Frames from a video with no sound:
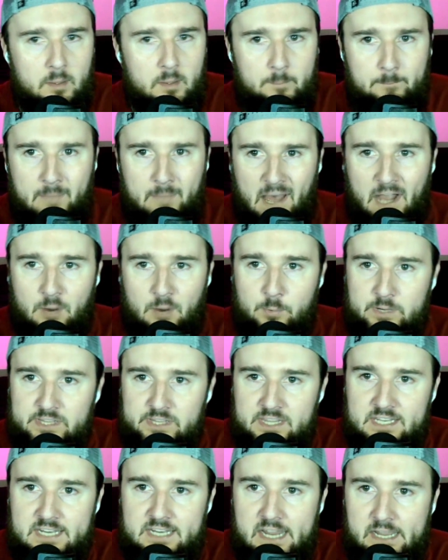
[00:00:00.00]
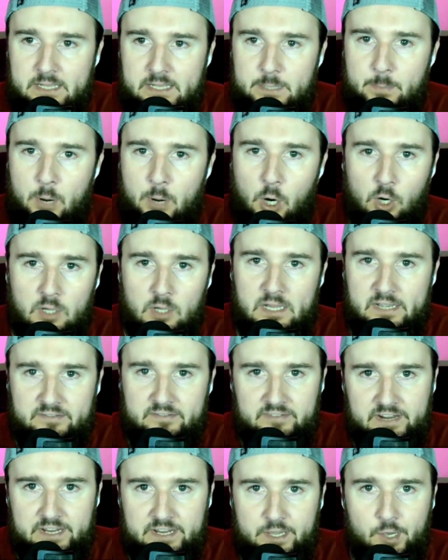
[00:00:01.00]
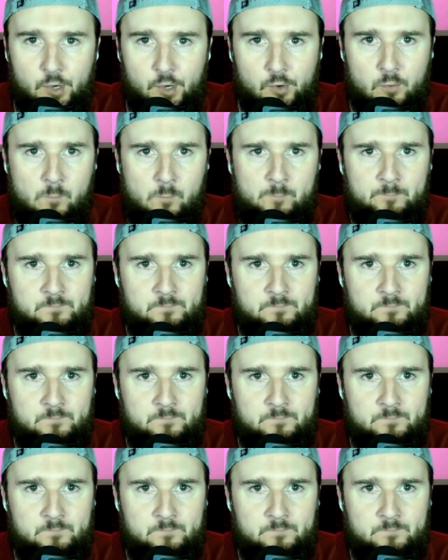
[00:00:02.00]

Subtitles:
Back with the daily parlay video.